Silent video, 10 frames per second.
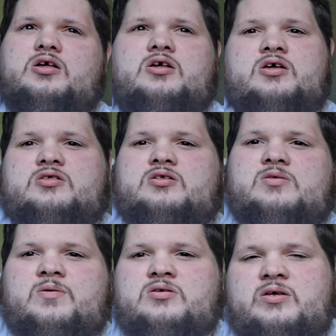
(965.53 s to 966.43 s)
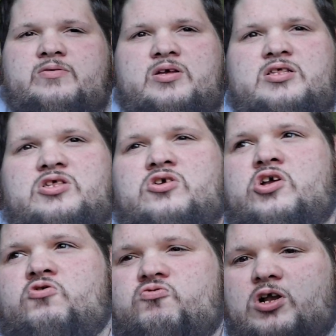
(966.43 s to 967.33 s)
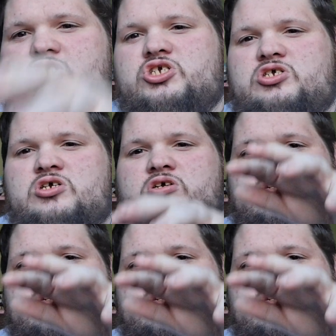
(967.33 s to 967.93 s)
As the Tamari Demon is crushed,